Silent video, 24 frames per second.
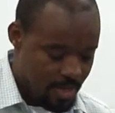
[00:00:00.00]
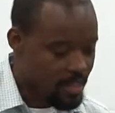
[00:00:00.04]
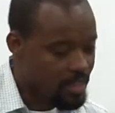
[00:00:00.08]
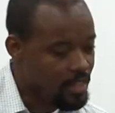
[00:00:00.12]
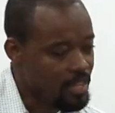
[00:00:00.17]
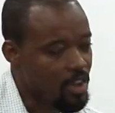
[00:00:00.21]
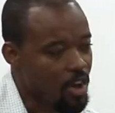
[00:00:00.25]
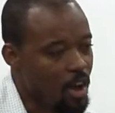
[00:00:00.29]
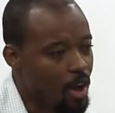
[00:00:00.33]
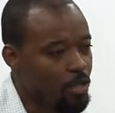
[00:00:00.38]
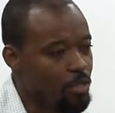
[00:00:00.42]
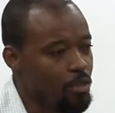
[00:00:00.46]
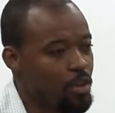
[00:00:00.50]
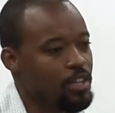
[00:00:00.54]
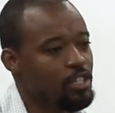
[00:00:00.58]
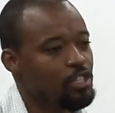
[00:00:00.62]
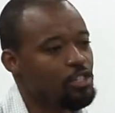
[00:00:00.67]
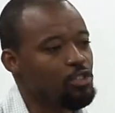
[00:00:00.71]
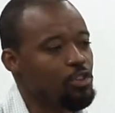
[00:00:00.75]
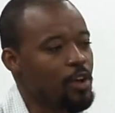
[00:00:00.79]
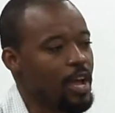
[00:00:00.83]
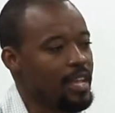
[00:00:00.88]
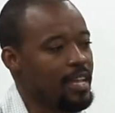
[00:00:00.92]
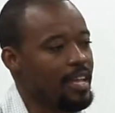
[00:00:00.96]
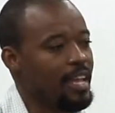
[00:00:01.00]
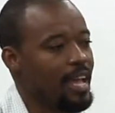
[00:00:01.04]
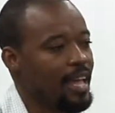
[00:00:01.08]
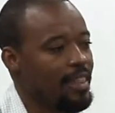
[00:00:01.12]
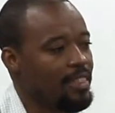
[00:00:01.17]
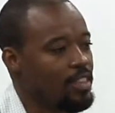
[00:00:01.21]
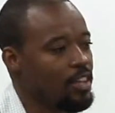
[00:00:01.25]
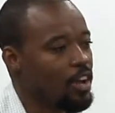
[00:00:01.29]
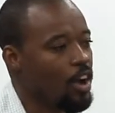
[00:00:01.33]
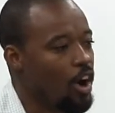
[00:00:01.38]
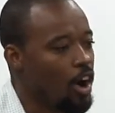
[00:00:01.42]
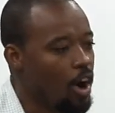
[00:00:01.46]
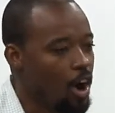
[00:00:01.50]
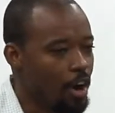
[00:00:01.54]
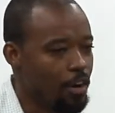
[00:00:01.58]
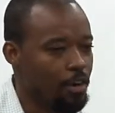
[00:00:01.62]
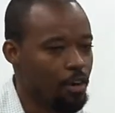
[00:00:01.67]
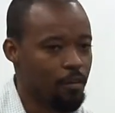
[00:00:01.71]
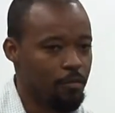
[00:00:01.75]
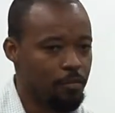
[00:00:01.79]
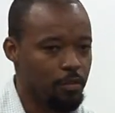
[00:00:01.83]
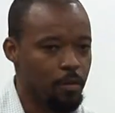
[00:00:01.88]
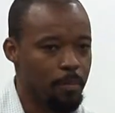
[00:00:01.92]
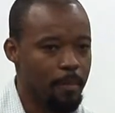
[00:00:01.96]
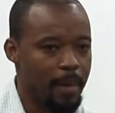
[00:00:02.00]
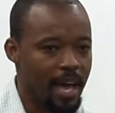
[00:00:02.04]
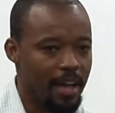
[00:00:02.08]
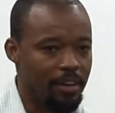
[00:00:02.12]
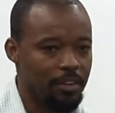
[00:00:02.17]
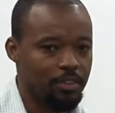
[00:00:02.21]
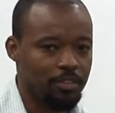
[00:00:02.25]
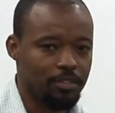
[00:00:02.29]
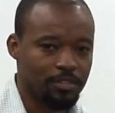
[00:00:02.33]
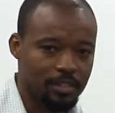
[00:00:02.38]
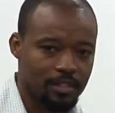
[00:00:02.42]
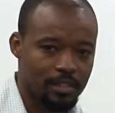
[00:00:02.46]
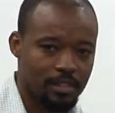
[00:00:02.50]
The author is striking at the heart of the matter.